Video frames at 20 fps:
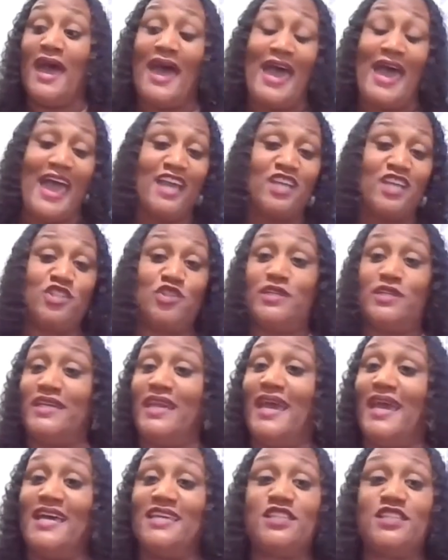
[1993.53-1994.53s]

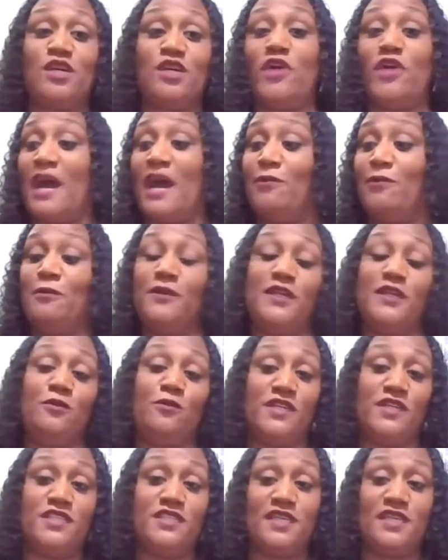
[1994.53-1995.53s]
Actually, Esther probably
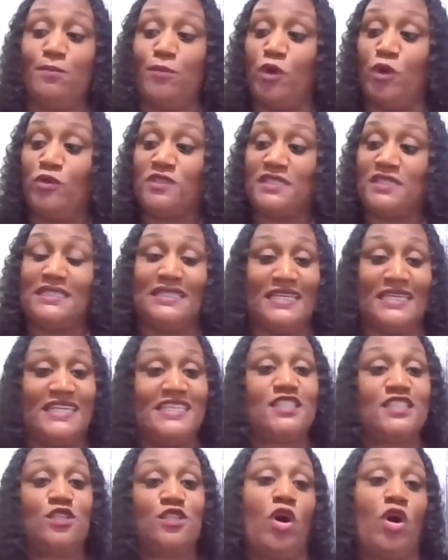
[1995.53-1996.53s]
was the
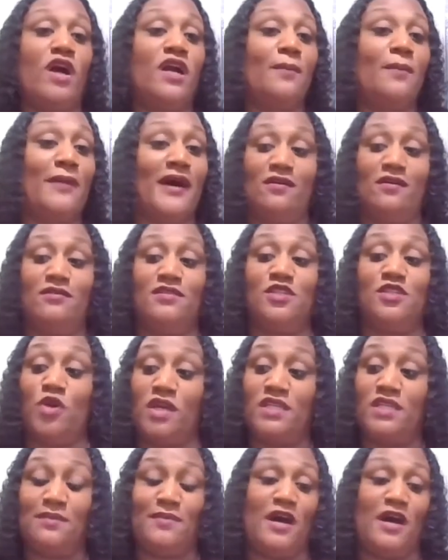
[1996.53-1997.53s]
least talked about
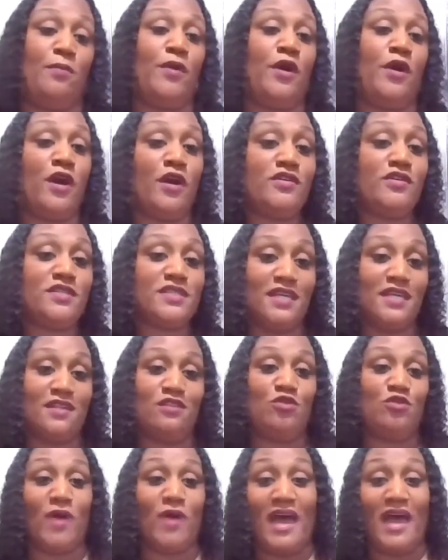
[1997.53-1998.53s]

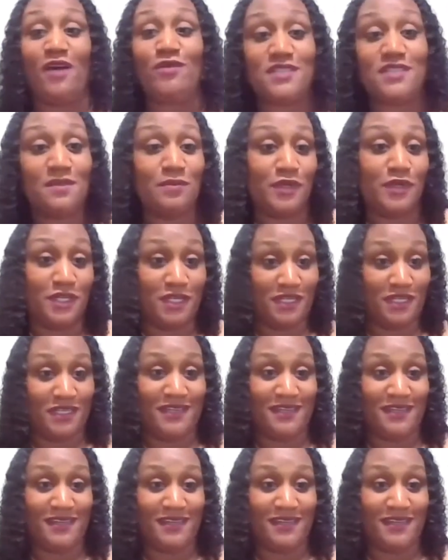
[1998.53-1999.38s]
person throughout the book,